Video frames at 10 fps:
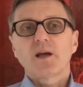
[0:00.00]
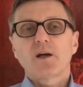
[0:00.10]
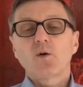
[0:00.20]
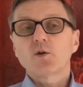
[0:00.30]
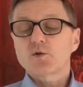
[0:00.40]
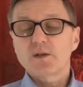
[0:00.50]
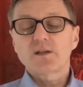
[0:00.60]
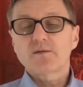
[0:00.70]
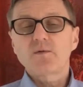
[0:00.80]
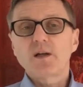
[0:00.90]
and also
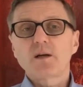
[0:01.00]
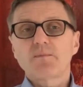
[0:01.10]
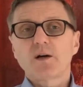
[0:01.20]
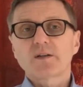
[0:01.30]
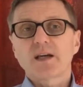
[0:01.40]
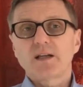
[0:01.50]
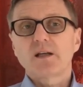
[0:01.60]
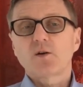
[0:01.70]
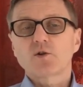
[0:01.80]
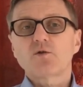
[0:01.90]
it's really about
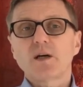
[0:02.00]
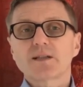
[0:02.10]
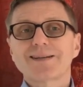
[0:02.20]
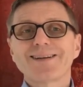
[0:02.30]
gaining your trust.